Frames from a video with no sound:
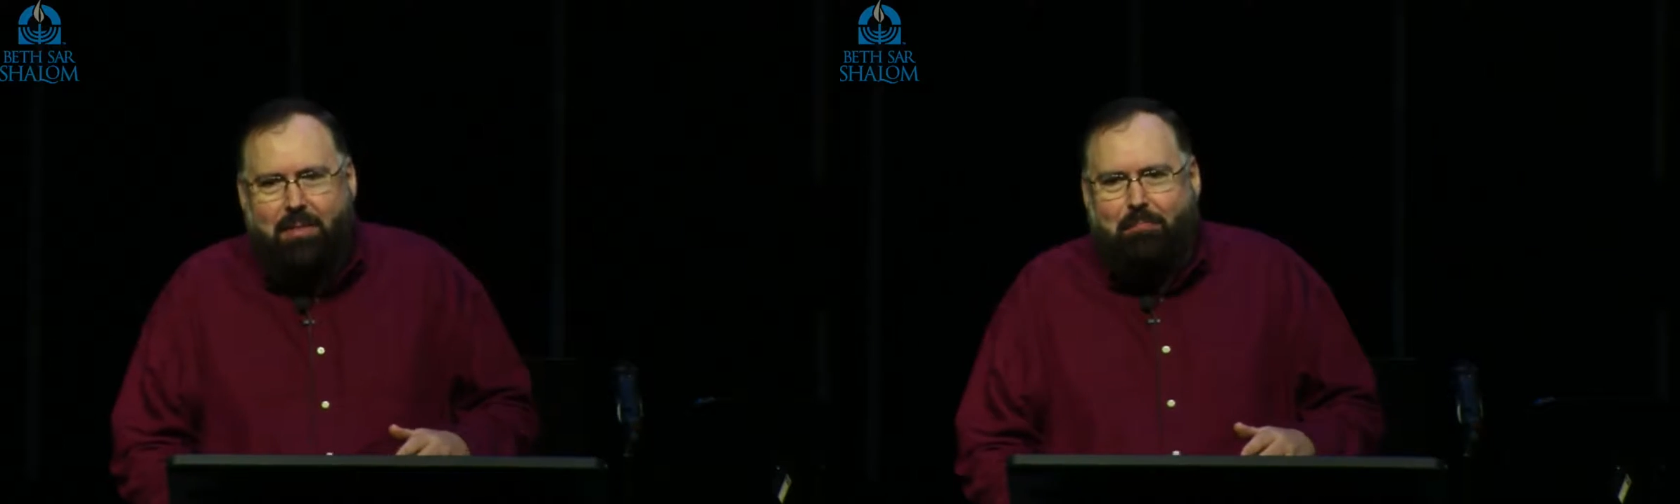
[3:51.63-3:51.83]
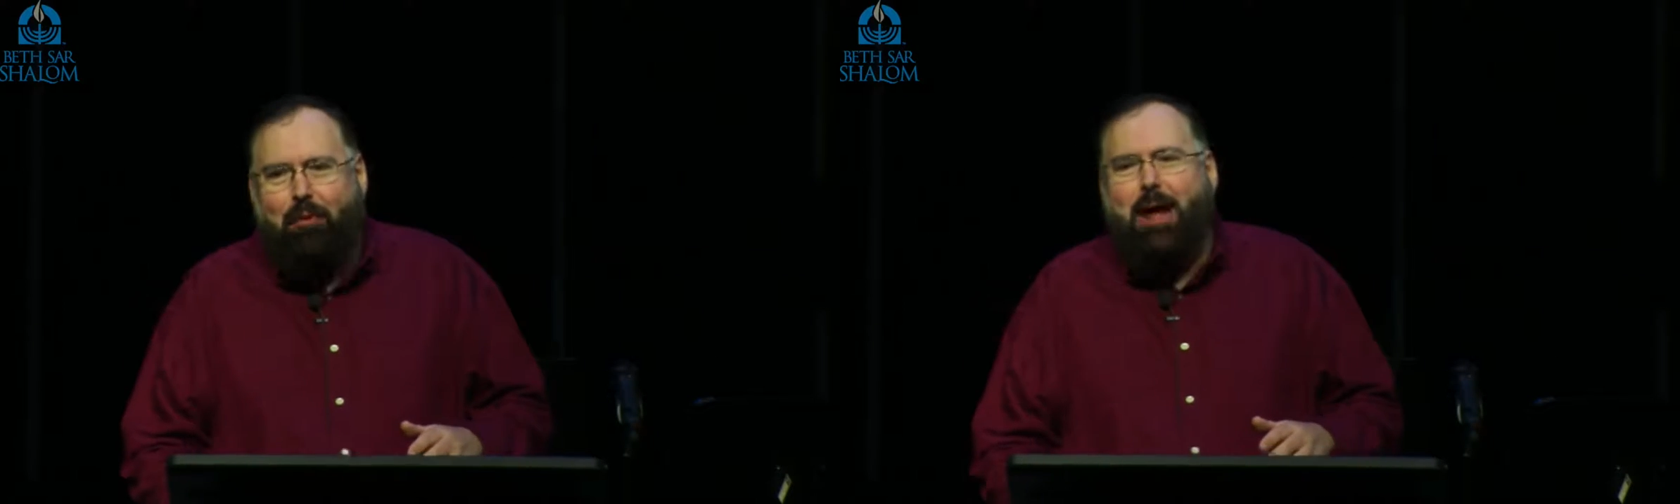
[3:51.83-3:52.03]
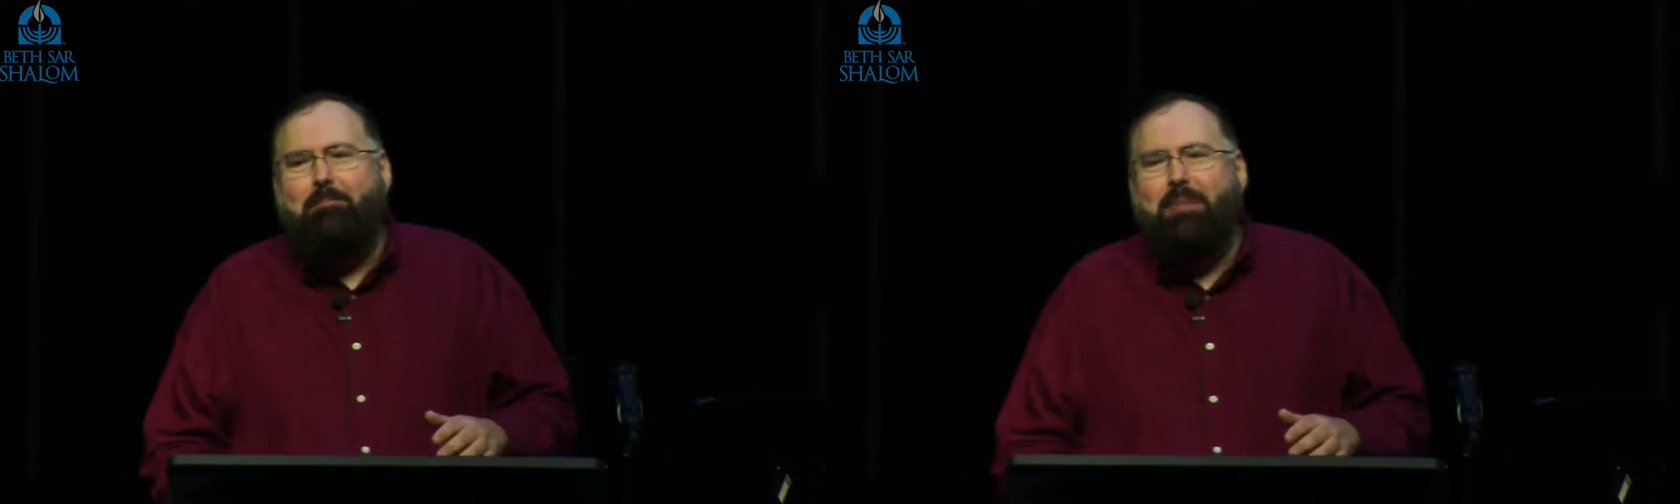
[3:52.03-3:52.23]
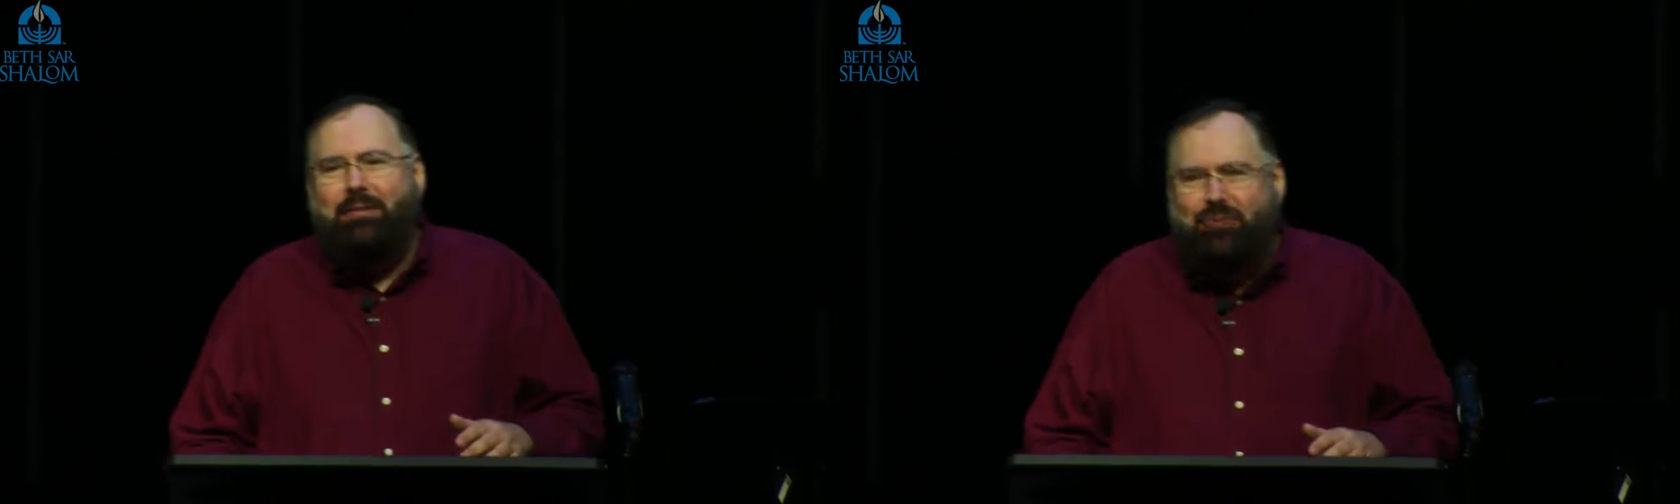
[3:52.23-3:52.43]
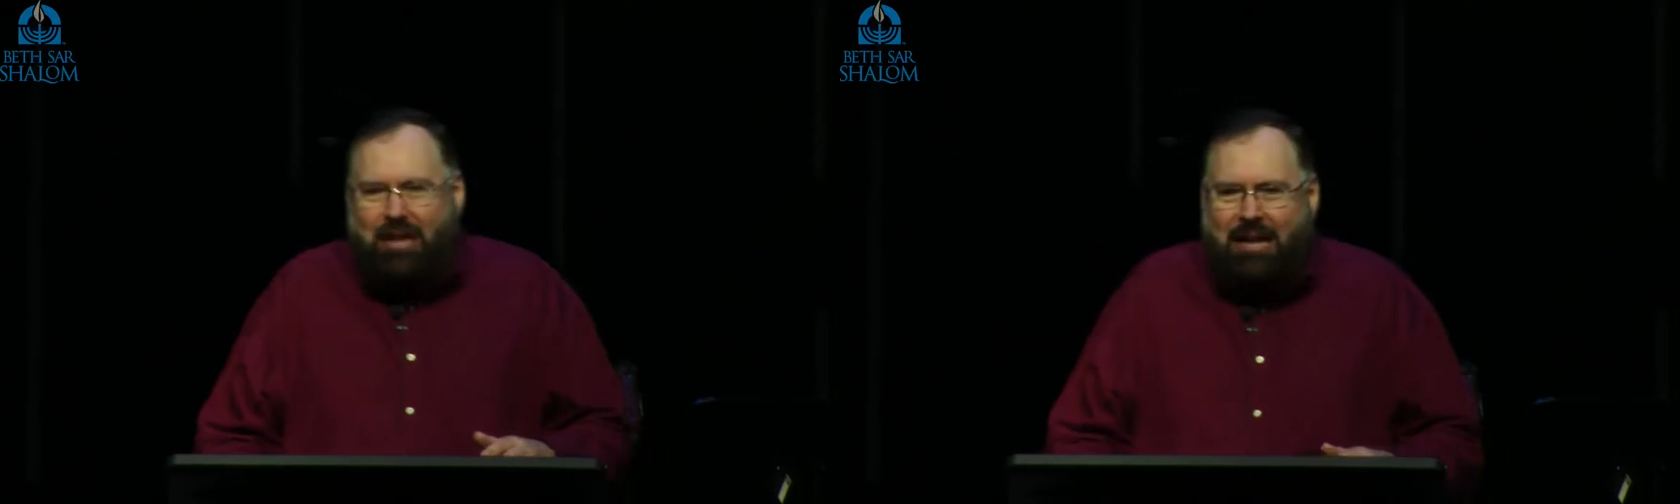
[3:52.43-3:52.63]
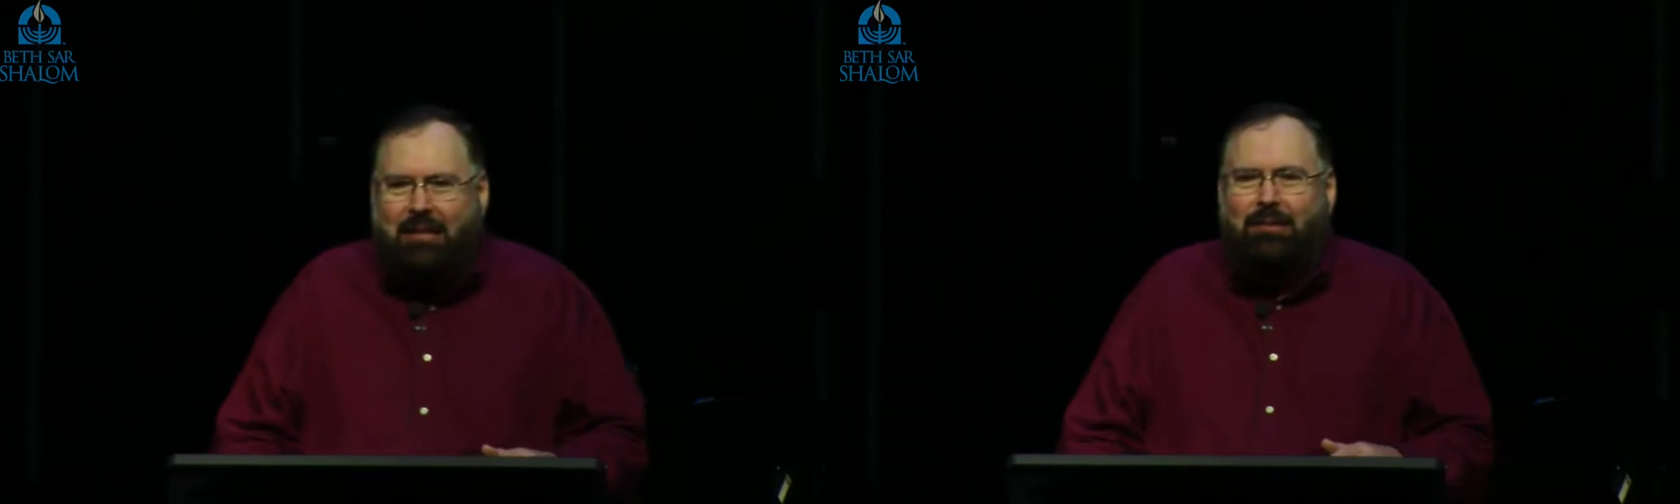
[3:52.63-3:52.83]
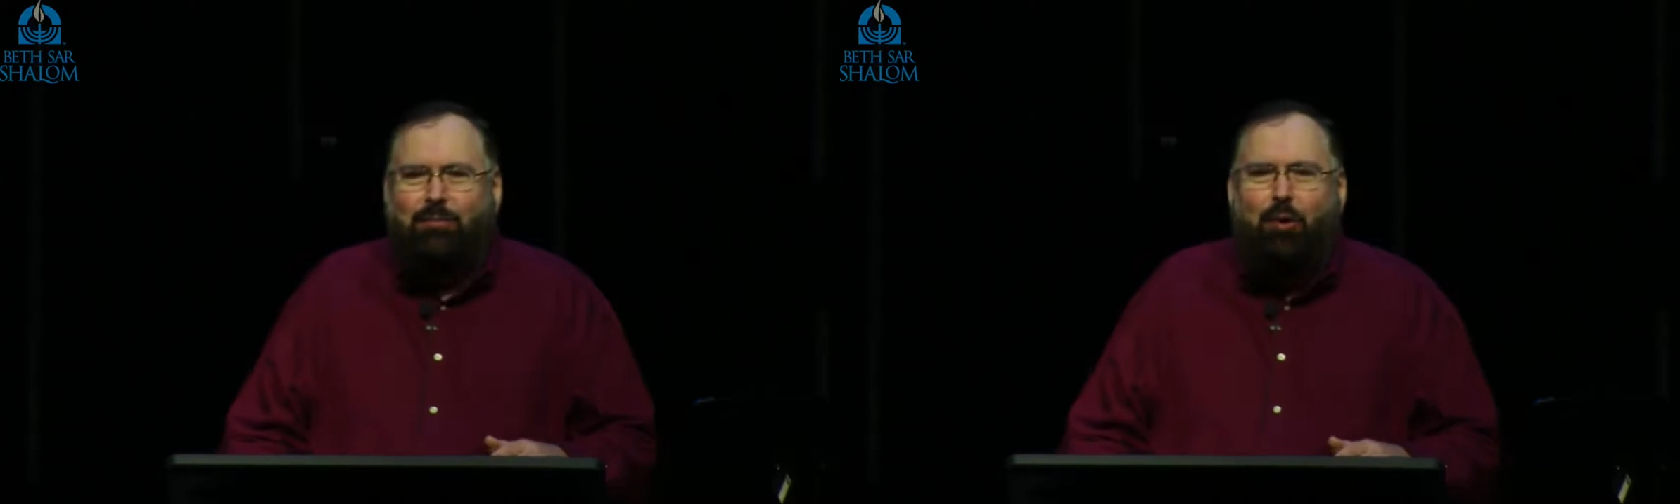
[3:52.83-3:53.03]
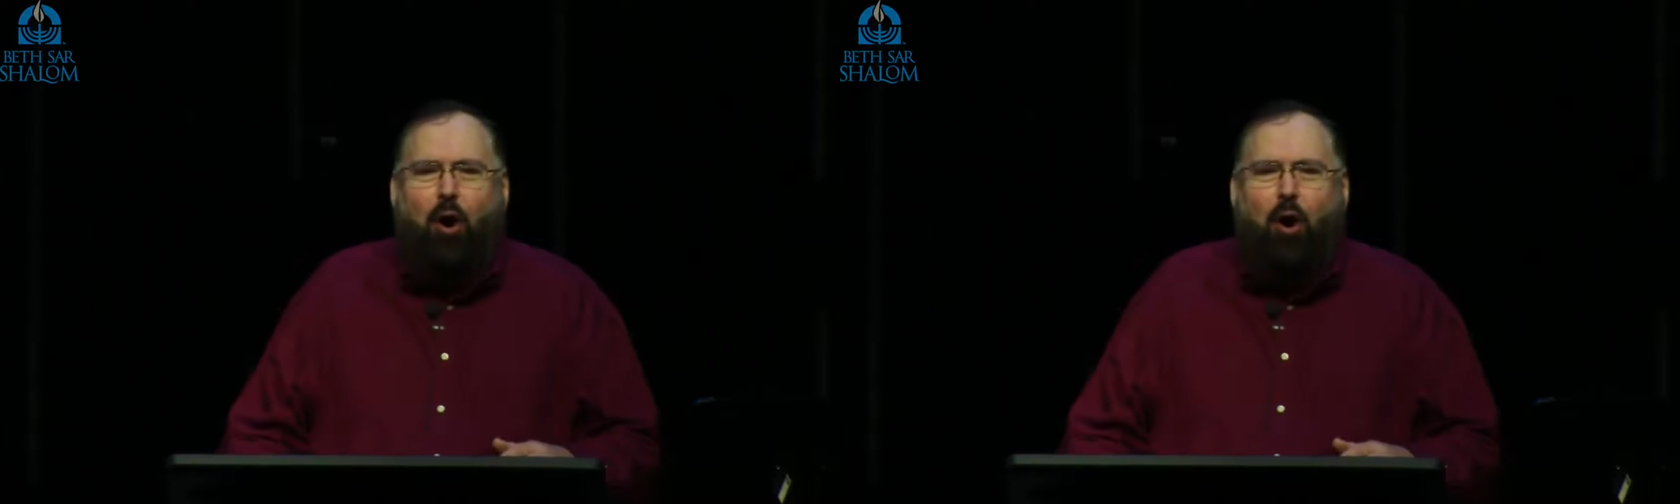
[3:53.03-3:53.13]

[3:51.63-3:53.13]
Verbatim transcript: bread machines were